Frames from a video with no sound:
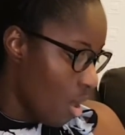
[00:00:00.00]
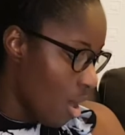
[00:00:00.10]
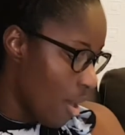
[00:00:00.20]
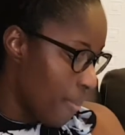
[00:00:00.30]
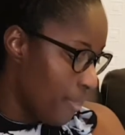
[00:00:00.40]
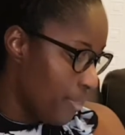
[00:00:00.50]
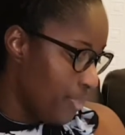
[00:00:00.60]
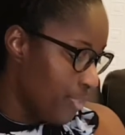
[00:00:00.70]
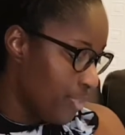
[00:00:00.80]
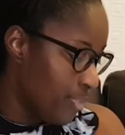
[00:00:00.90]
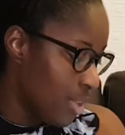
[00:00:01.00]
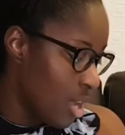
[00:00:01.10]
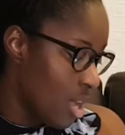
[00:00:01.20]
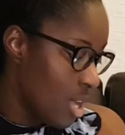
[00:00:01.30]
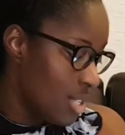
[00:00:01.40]
Second
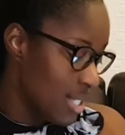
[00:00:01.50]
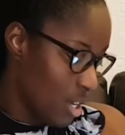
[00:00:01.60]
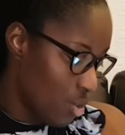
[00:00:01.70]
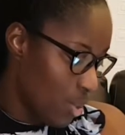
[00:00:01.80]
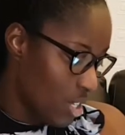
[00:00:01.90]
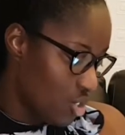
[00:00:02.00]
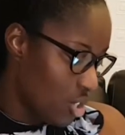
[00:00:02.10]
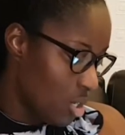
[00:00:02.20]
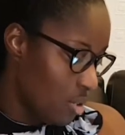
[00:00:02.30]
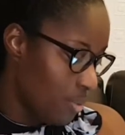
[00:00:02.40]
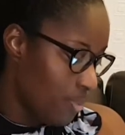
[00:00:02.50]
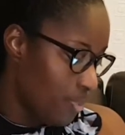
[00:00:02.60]
question,